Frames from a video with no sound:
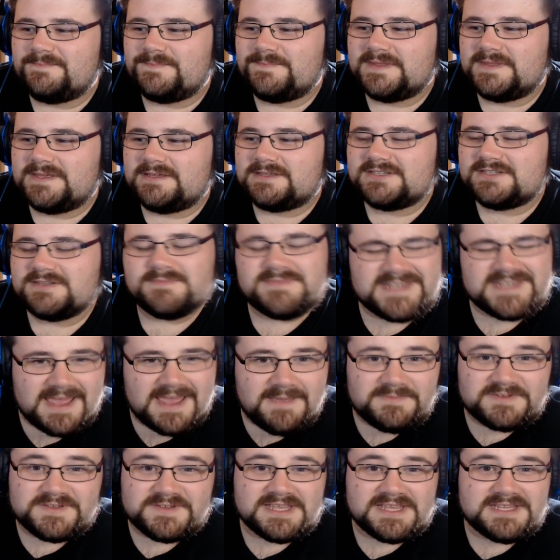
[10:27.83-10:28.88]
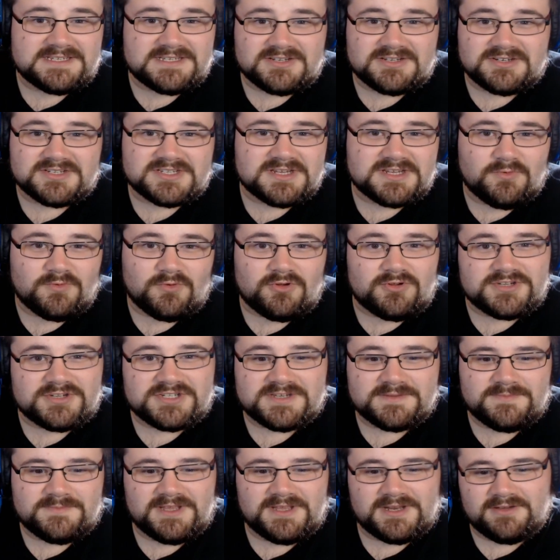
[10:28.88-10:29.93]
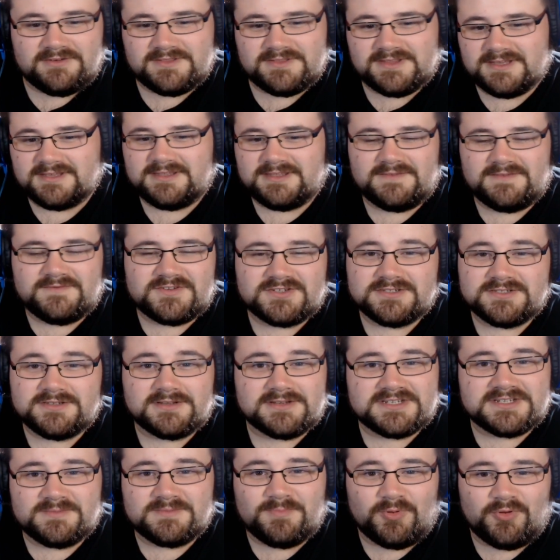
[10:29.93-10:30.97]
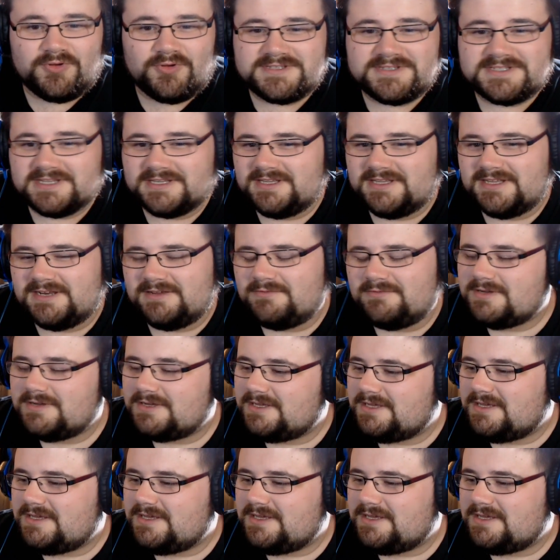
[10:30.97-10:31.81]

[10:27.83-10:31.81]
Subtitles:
sometimes things are just so awesome, you know, that you've just got to support it, you know?